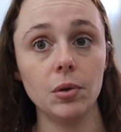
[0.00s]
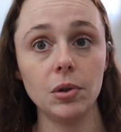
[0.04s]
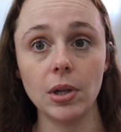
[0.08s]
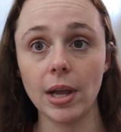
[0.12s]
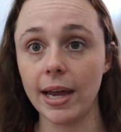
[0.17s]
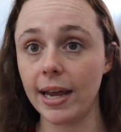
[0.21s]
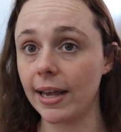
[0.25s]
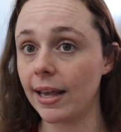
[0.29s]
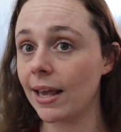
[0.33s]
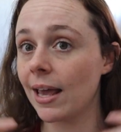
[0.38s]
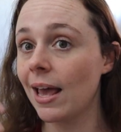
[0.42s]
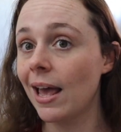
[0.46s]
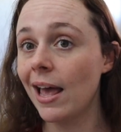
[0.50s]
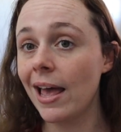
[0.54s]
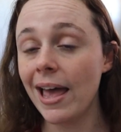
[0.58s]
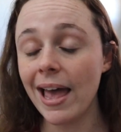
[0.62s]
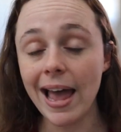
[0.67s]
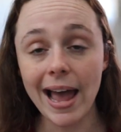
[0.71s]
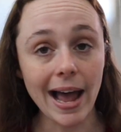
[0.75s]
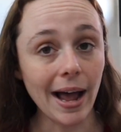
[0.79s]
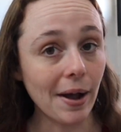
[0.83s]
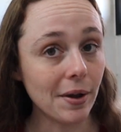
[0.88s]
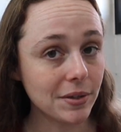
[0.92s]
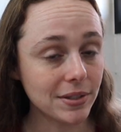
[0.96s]
like,
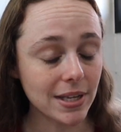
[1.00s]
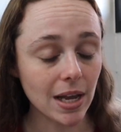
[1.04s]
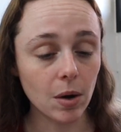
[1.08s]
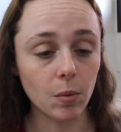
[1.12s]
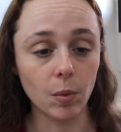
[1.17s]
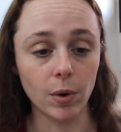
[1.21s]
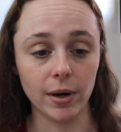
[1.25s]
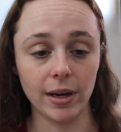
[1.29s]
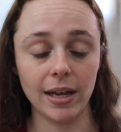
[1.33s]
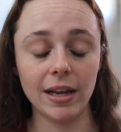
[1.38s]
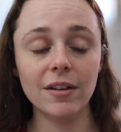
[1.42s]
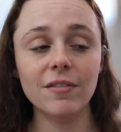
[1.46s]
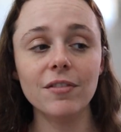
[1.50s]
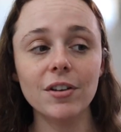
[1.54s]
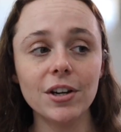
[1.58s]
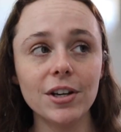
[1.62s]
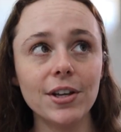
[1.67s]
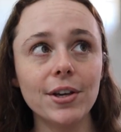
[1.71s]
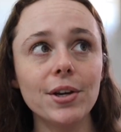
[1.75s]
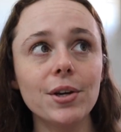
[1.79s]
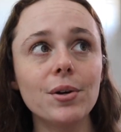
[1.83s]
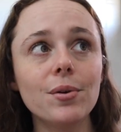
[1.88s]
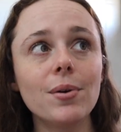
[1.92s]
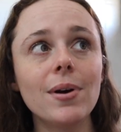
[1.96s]
how's that working for
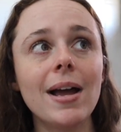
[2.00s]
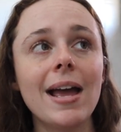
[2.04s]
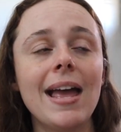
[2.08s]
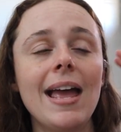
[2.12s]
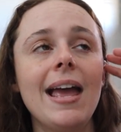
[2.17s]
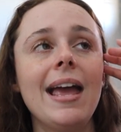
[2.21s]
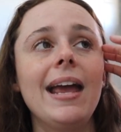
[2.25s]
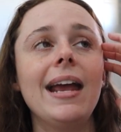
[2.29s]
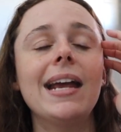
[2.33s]
you?